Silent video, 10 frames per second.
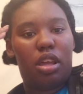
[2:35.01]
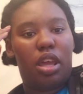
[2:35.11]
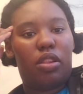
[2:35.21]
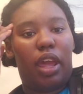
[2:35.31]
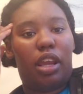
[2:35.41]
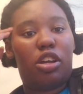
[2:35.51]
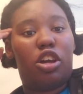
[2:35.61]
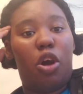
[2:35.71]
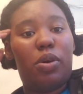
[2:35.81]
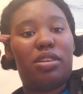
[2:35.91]
and
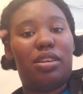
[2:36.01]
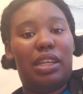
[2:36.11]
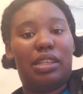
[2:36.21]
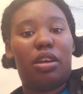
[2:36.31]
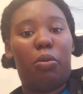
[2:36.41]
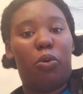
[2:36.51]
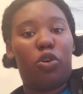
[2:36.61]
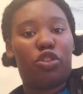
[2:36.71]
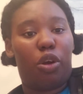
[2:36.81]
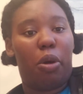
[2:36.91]
like go into detail
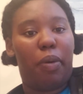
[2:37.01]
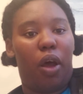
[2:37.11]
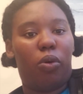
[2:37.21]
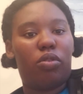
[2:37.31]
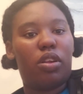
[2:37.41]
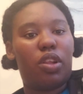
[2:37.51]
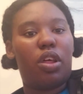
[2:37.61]
more so about